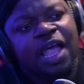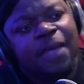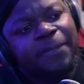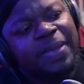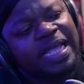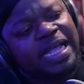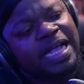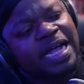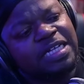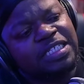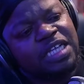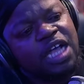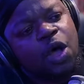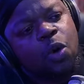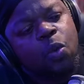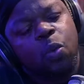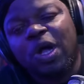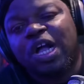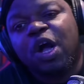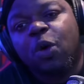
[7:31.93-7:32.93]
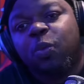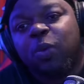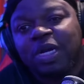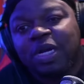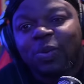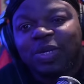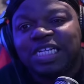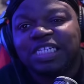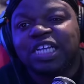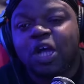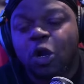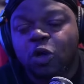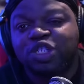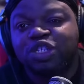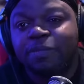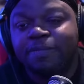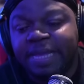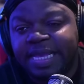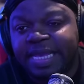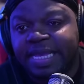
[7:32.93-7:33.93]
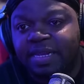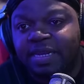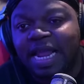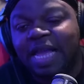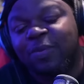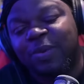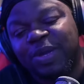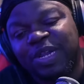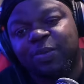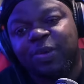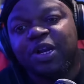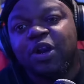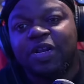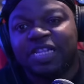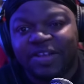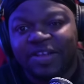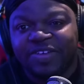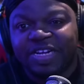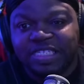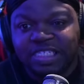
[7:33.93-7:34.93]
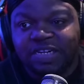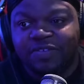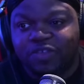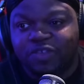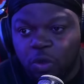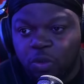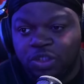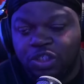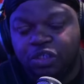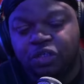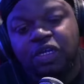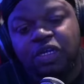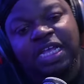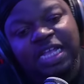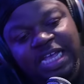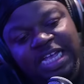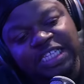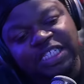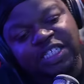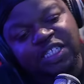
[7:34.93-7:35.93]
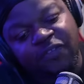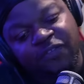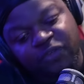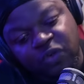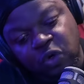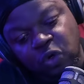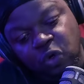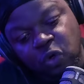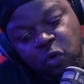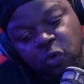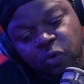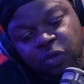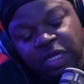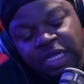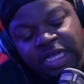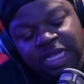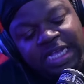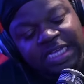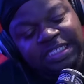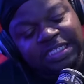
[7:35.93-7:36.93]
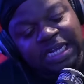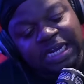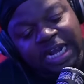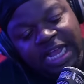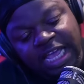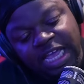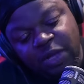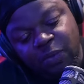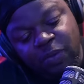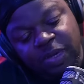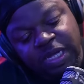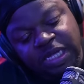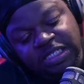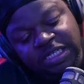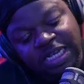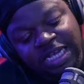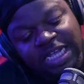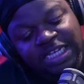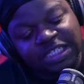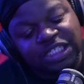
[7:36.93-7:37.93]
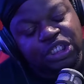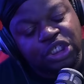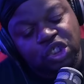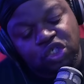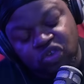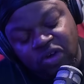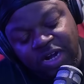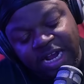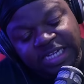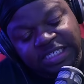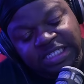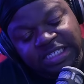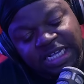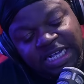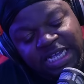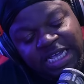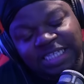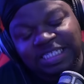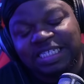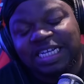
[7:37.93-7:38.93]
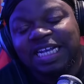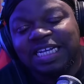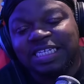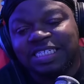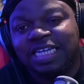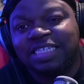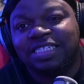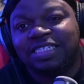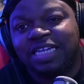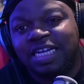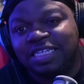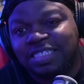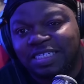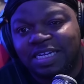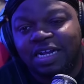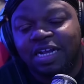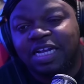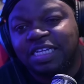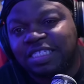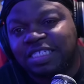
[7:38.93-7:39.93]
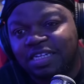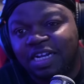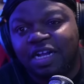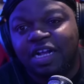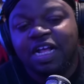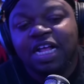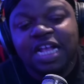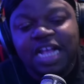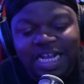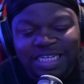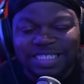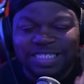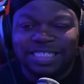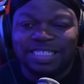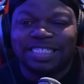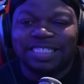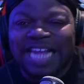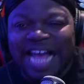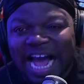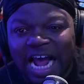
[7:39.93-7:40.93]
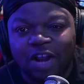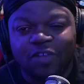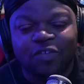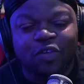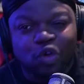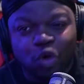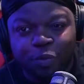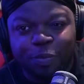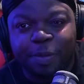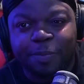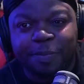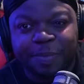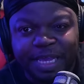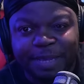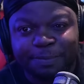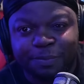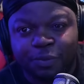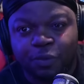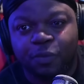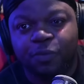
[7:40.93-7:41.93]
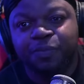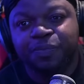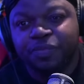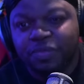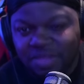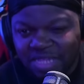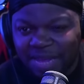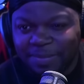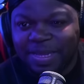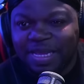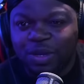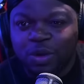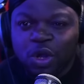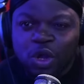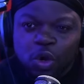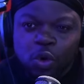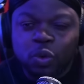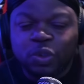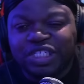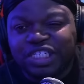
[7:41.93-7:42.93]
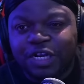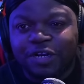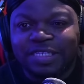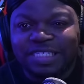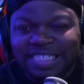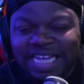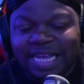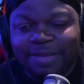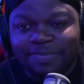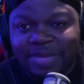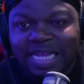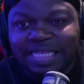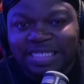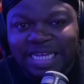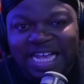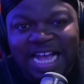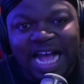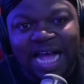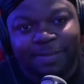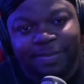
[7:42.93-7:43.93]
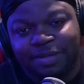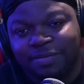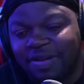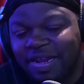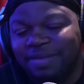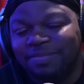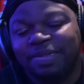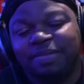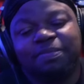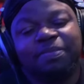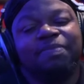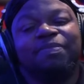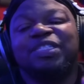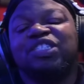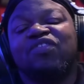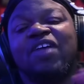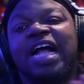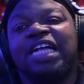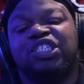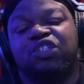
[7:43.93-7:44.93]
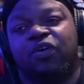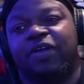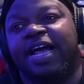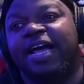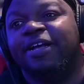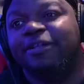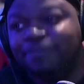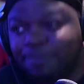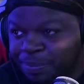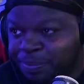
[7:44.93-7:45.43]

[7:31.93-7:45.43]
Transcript: Because what, what what does culture mean? Like we we know the definition of culture is the food, it's the language, it's the dress, it's it's it's, it's the it's the it's the style of a group of people. I mean, who share the same things in common, right? But scratch all that.